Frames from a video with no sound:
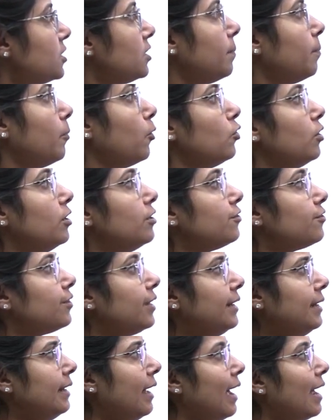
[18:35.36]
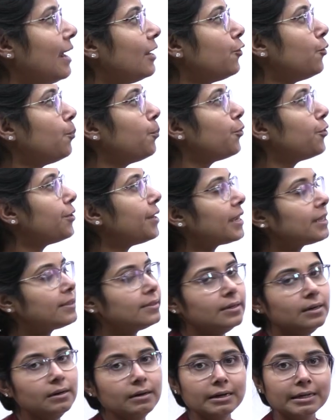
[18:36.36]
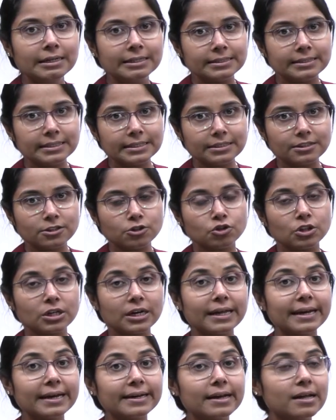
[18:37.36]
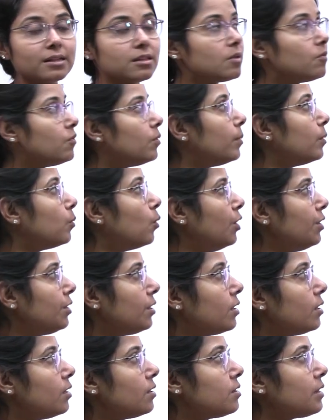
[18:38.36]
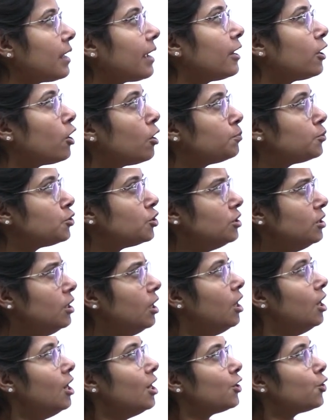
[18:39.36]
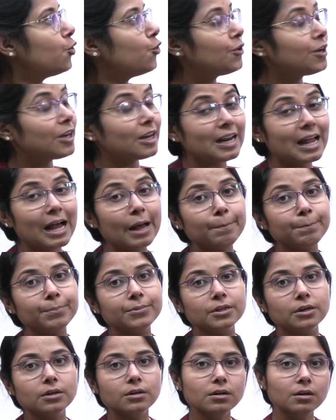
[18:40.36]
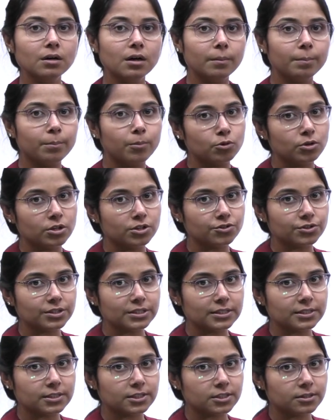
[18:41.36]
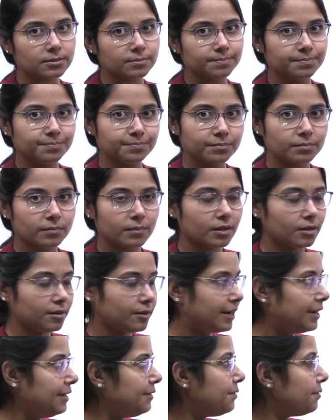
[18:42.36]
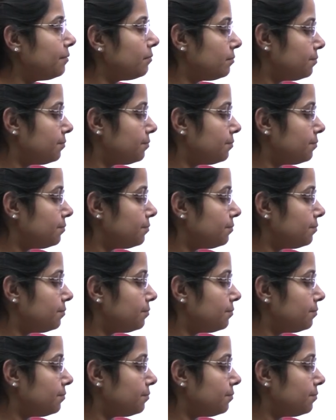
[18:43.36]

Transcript: the pollen grain and to protect the seeds. So the correct answer will be what? Second option, to trap the pollen grains, right?